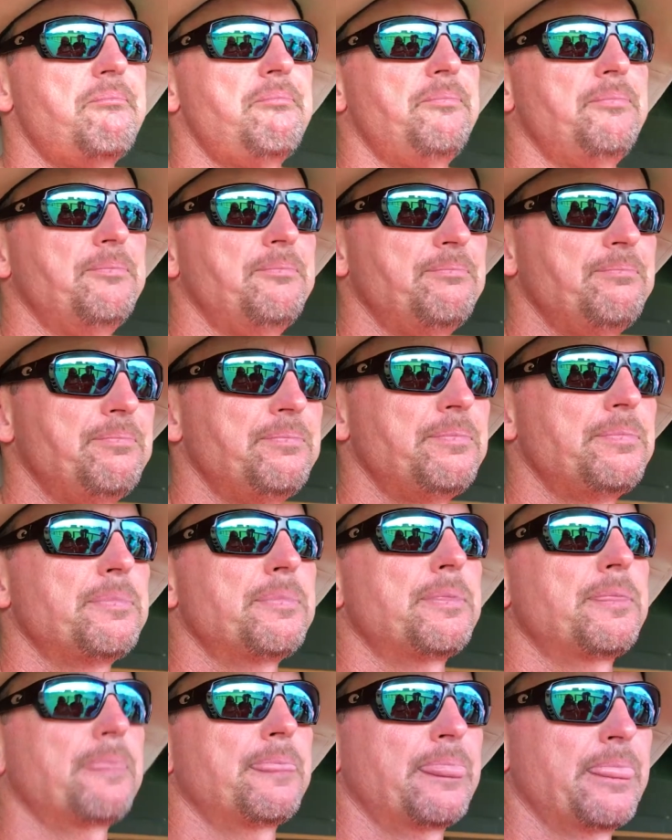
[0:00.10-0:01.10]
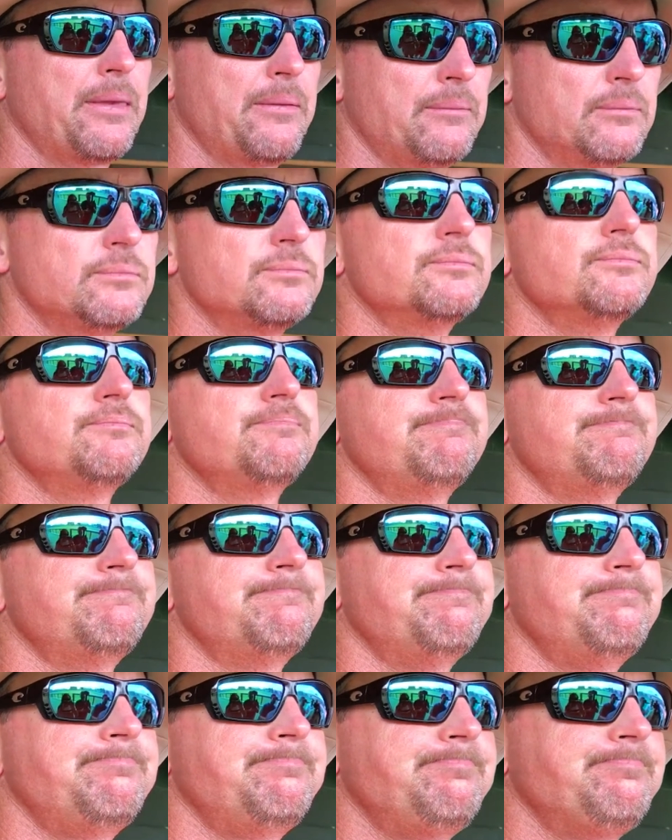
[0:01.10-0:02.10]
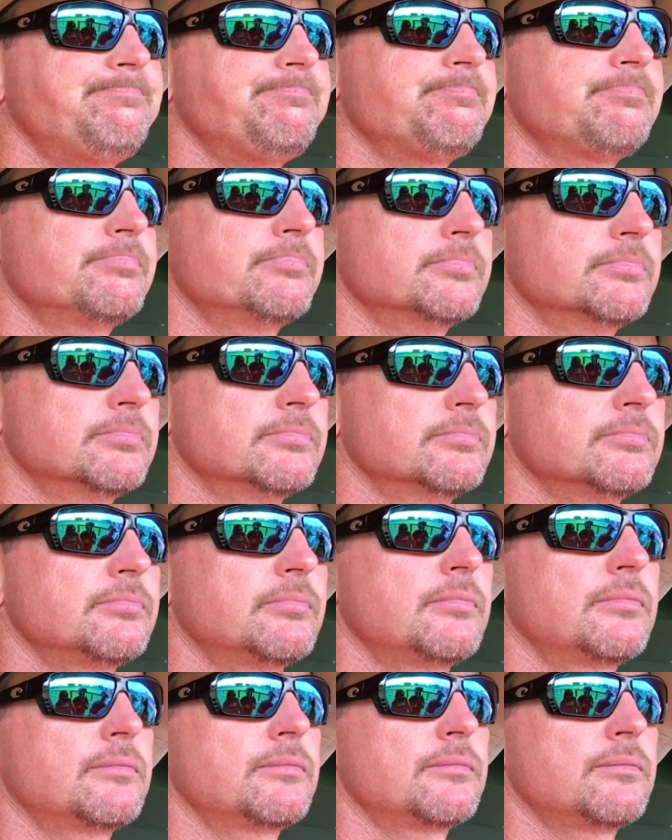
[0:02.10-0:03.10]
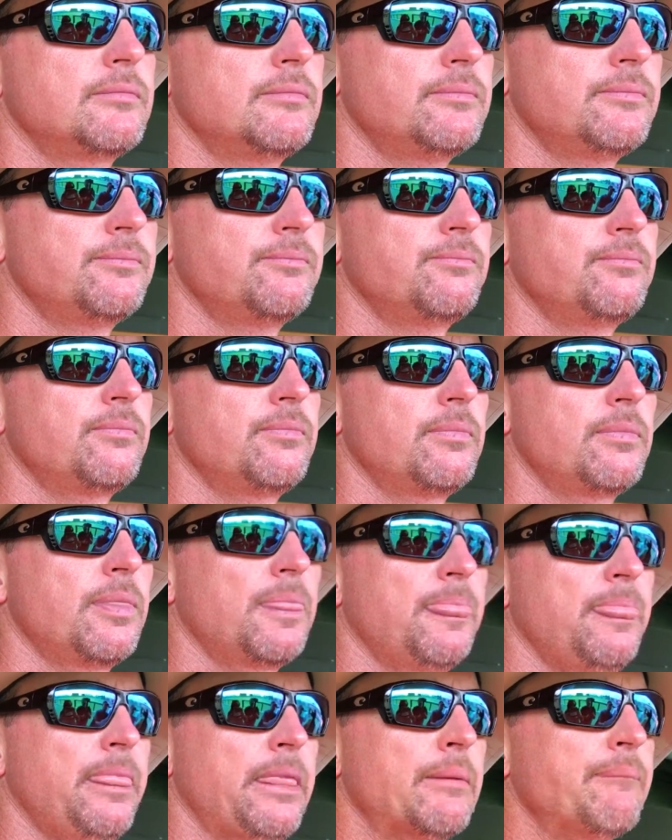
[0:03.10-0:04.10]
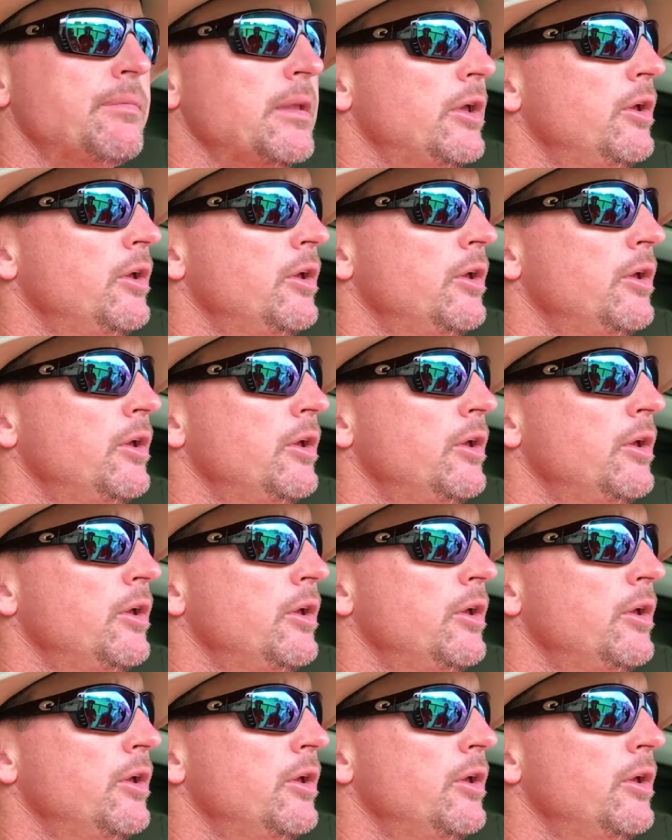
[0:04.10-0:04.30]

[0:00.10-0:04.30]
League or All-Star team, mm-hmm. might have surprised some. Do you have high hopes for him this season?